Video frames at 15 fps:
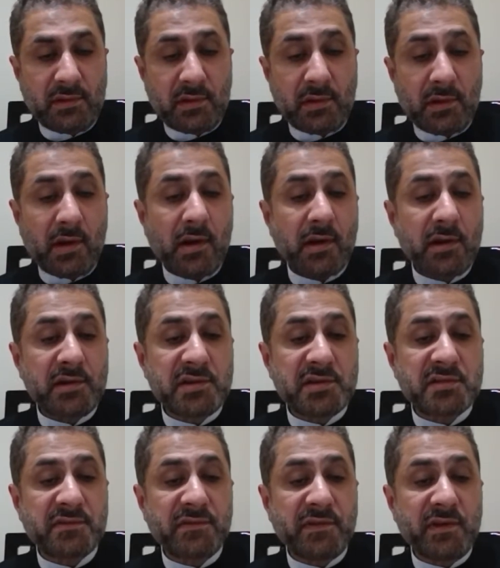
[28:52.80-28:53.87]
Her heart
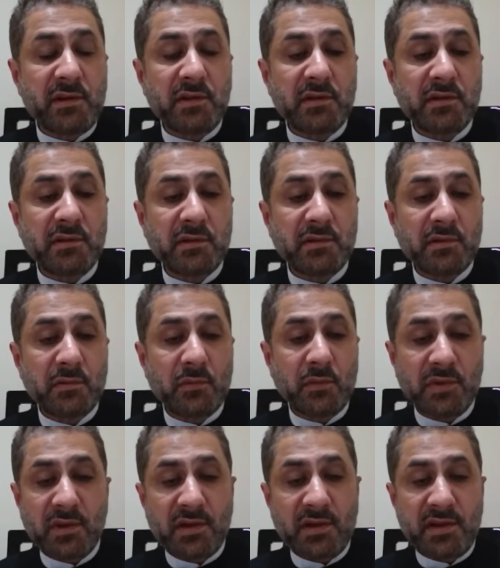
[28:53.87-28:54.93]
is filled
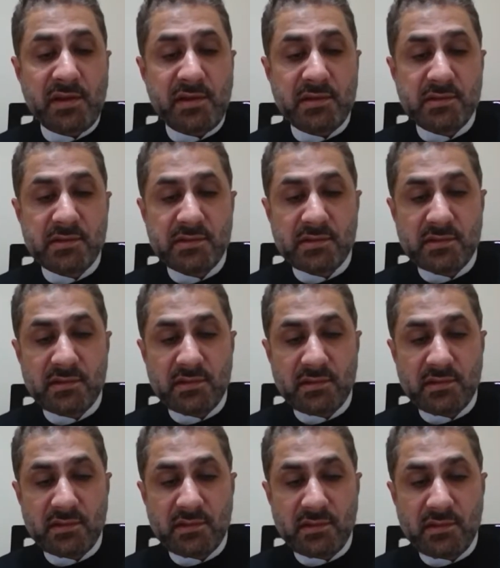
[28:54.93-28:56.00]
with unease.
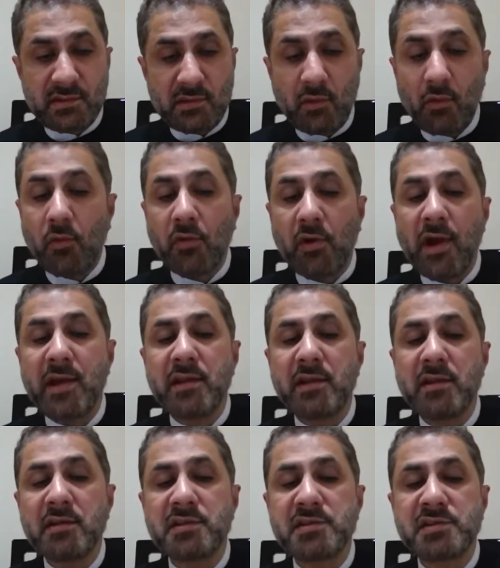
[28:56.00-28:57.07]
"O
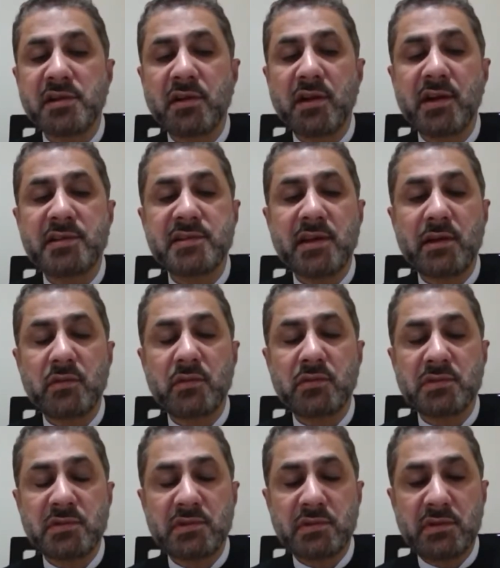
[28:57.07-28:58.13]
rider," she cries
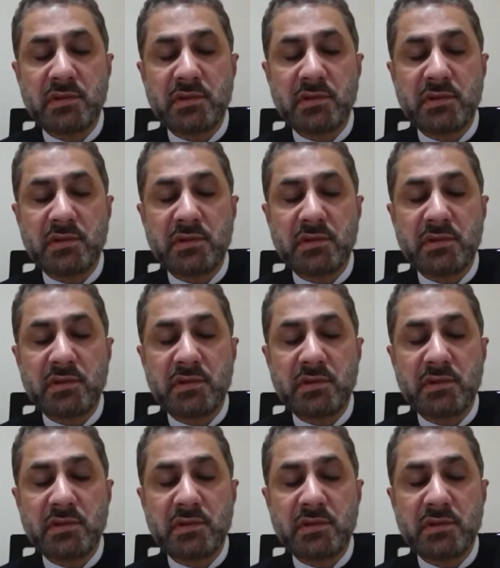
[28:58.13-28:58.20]
out,